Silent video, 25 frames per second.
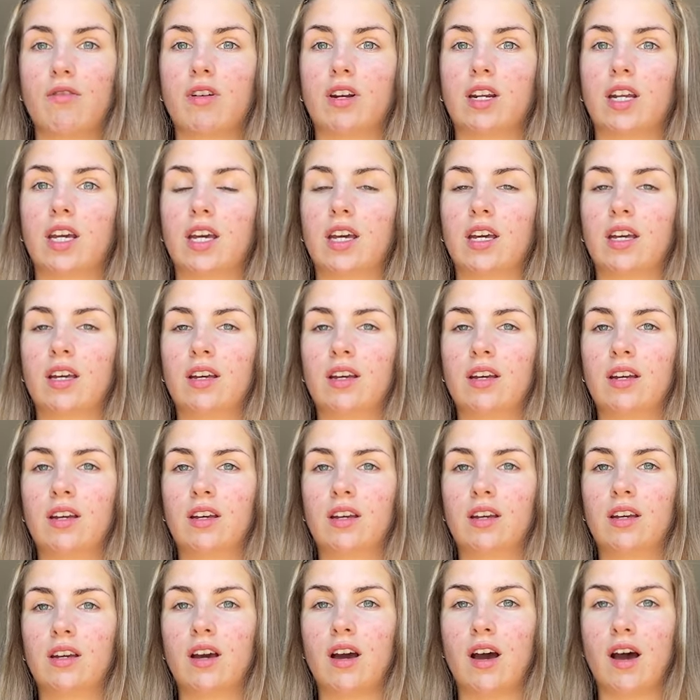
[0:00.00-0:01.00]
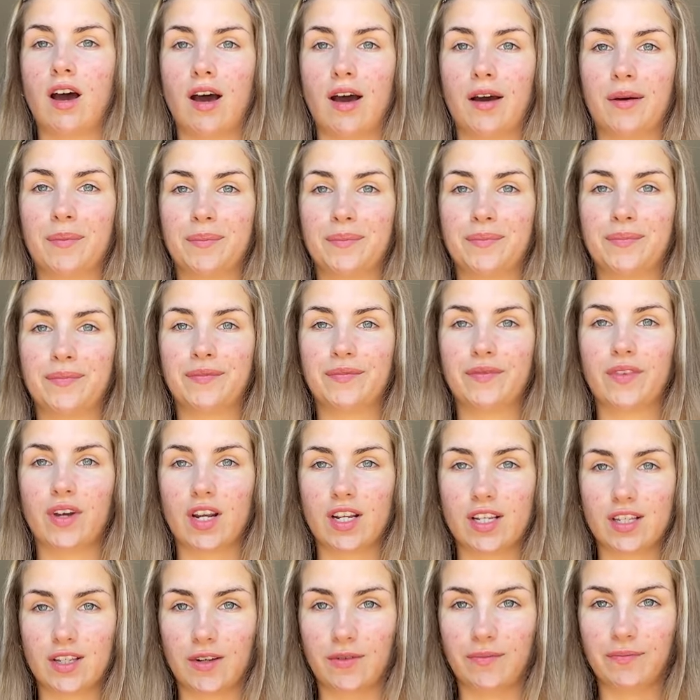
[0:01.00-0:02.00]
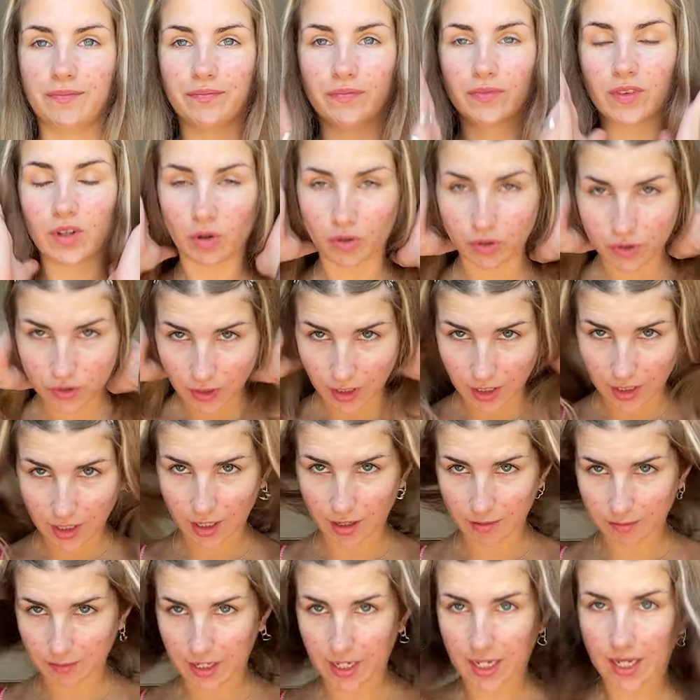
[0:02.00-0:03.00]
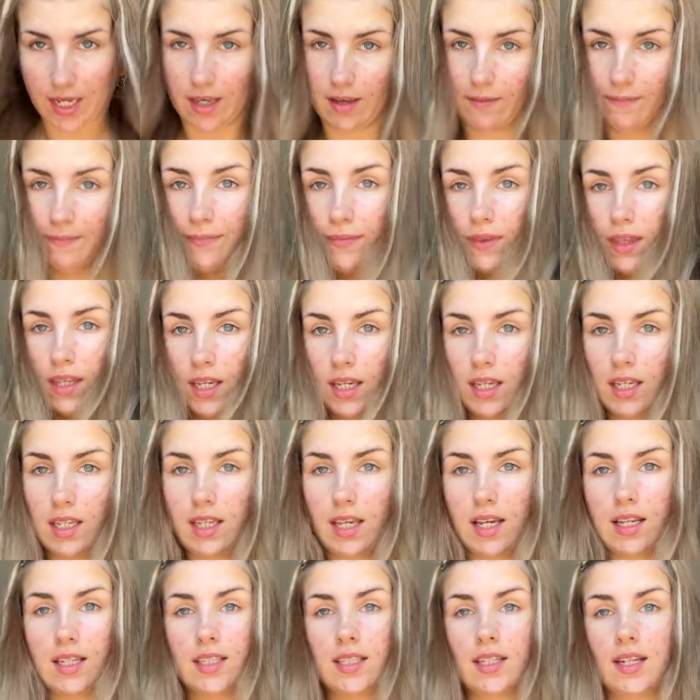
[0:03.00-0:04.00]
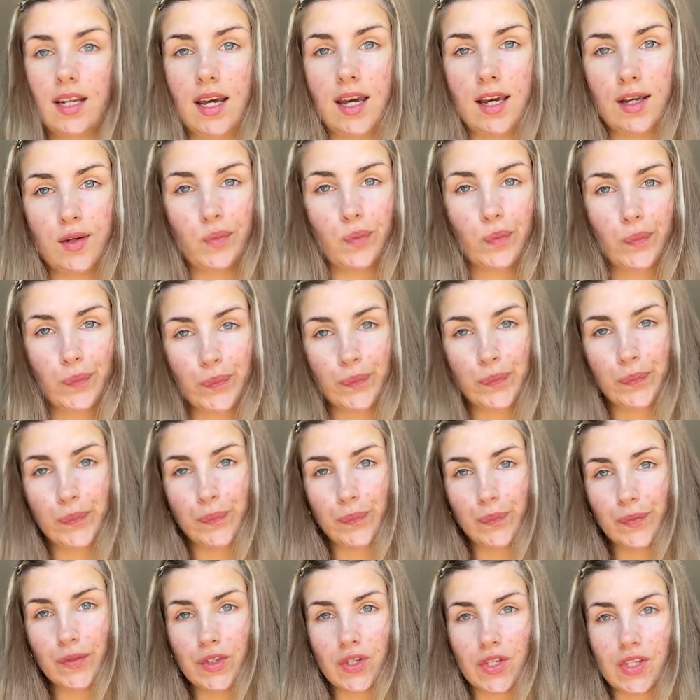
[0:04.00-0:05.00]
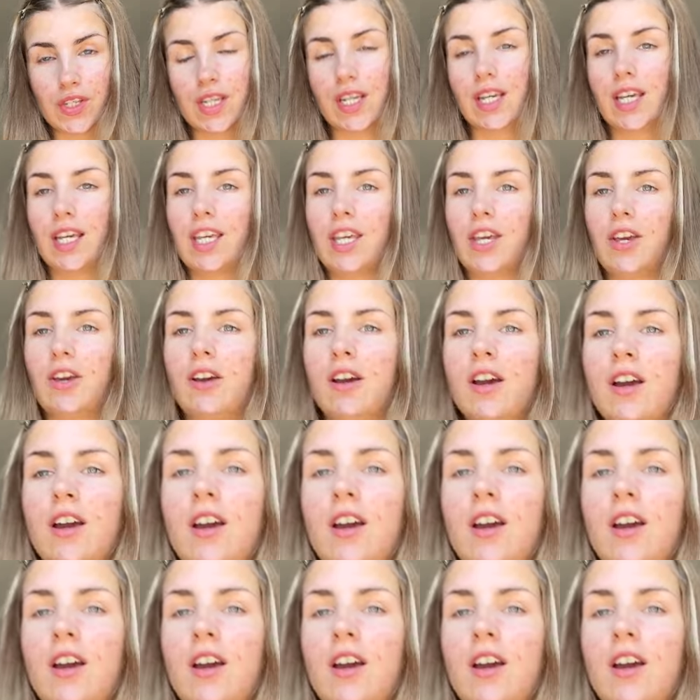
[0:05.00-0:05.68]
on it um, very soon. Also, I curled my hair yesterday. This is looking cute.